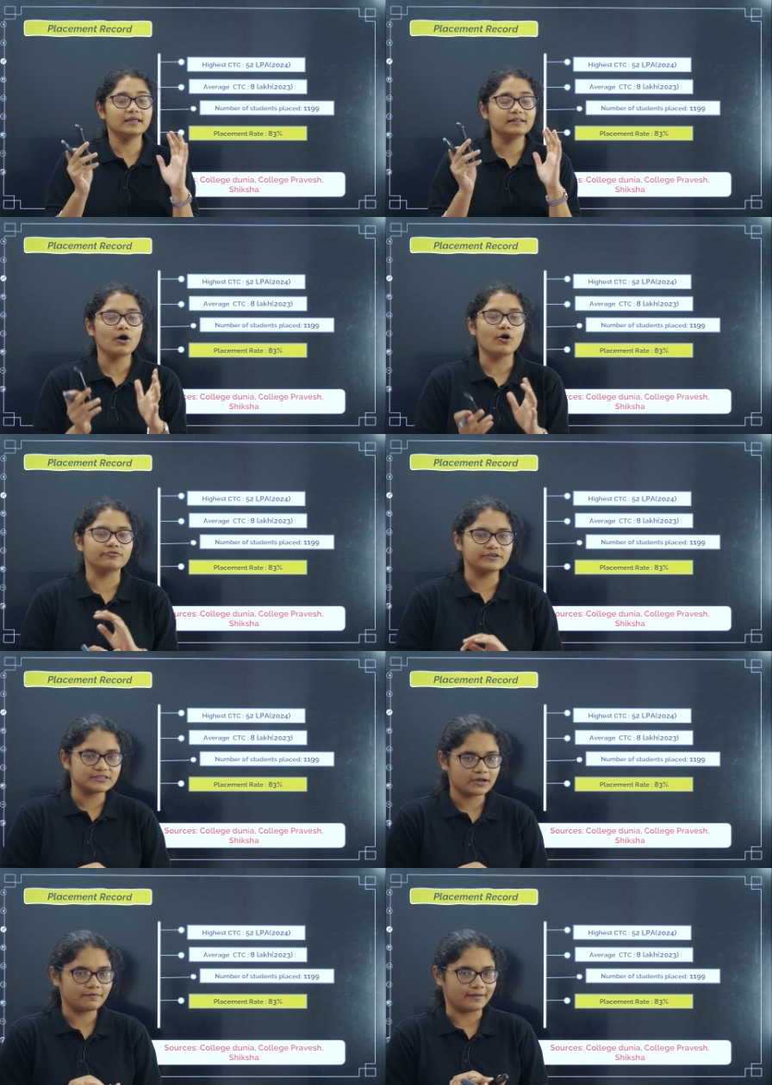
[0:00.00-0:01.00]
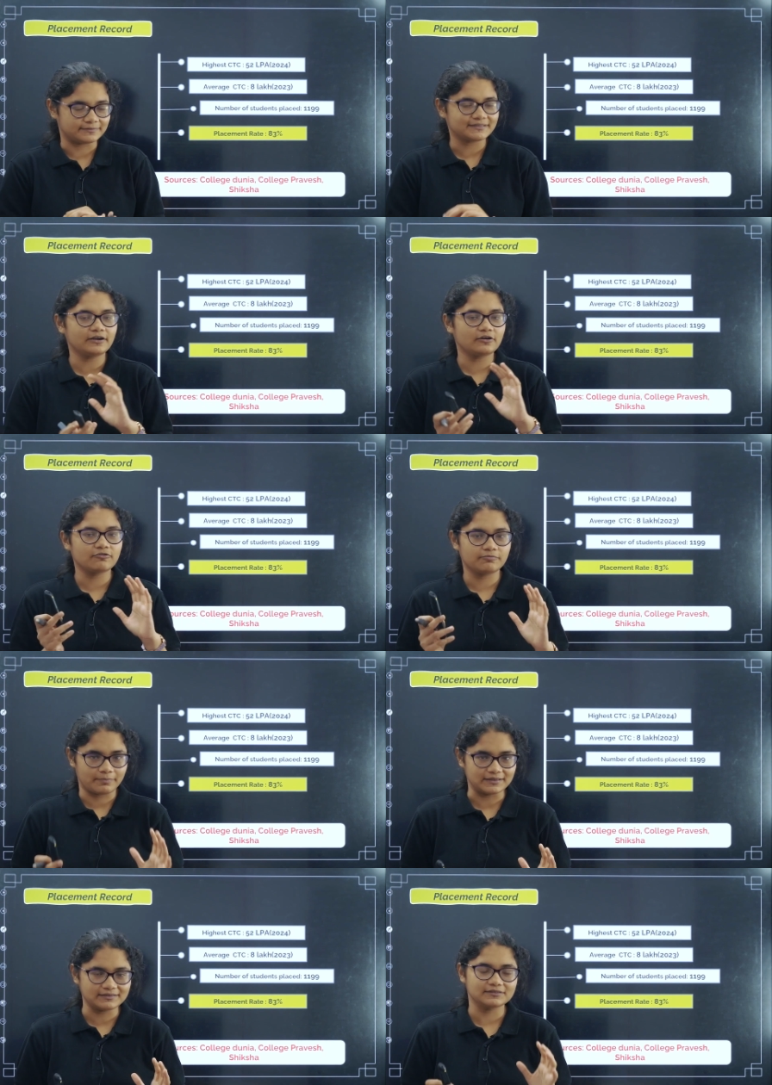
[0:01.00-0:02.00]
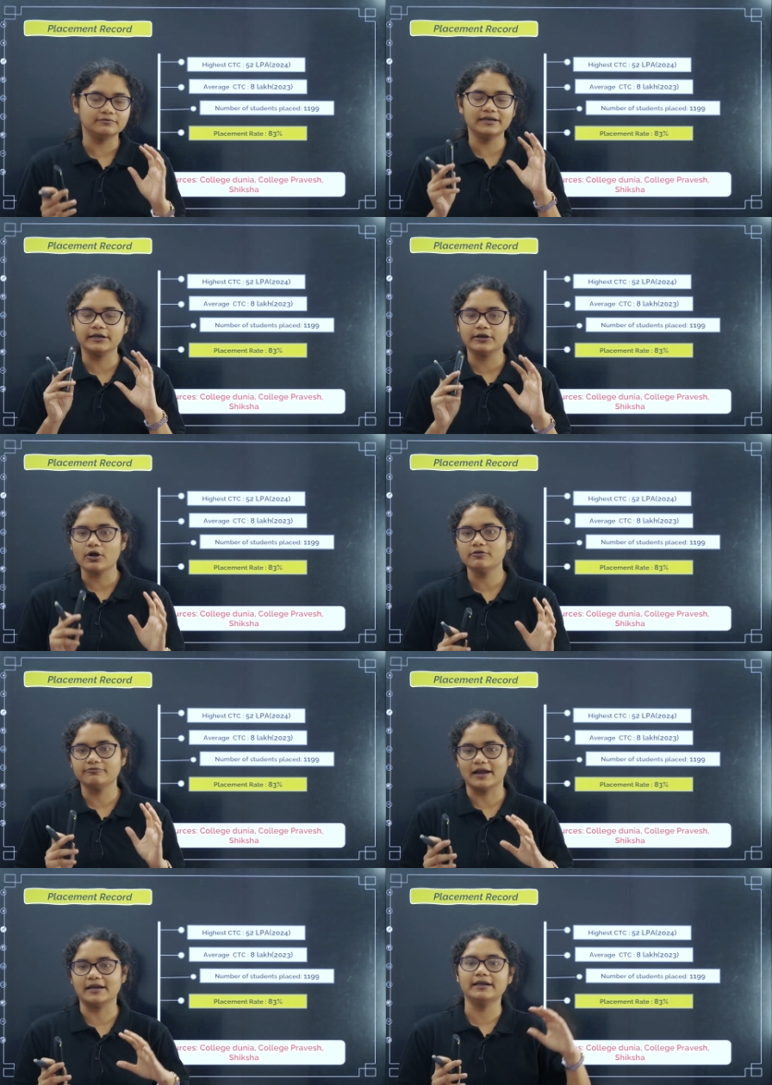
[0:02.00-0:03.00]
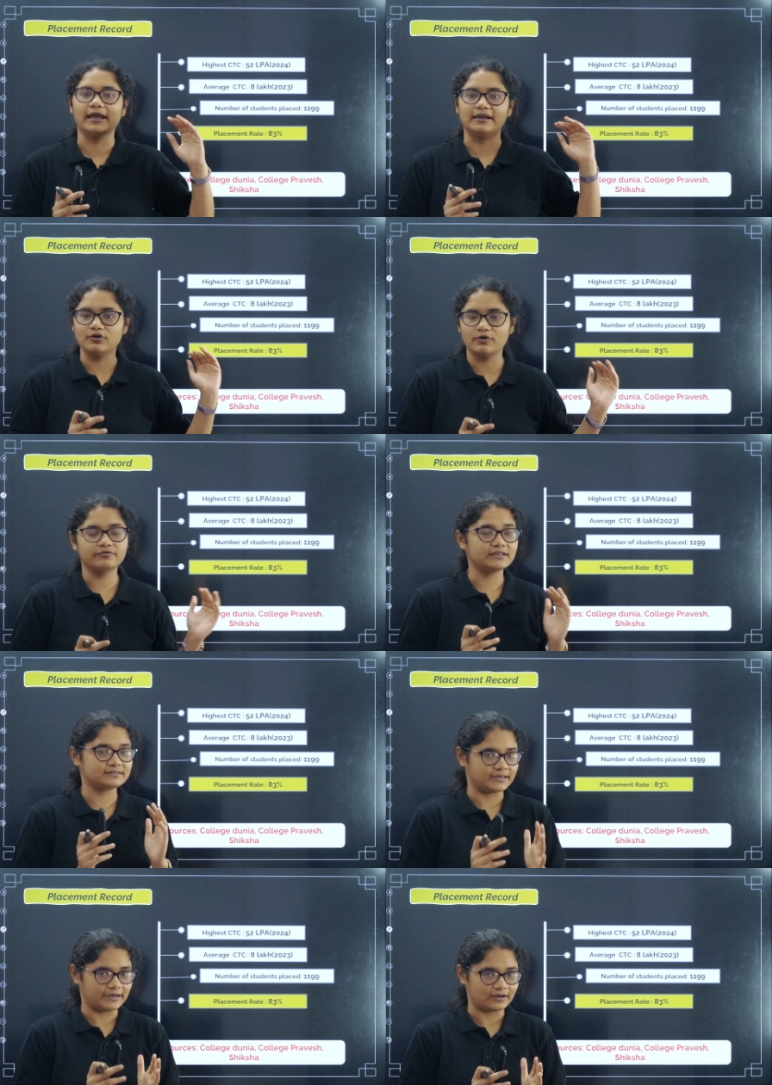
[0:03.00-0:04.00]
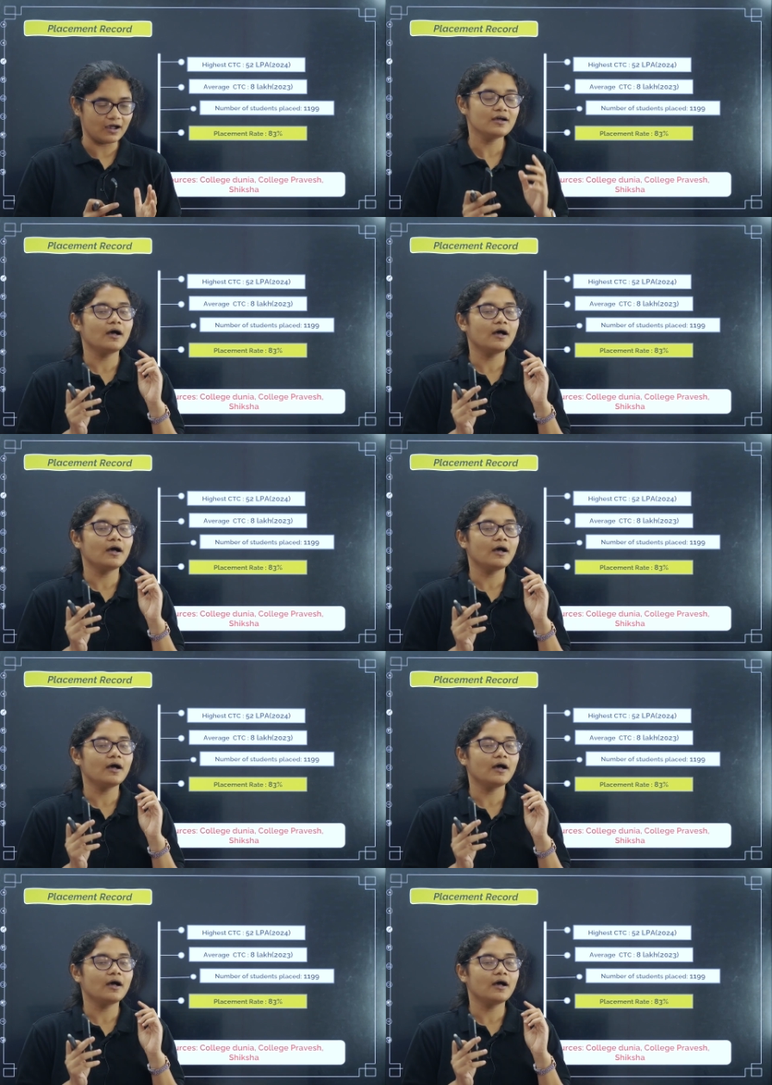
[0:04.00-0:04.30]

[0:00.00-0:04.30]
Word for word: in the official website of PES, we did not find any of these data.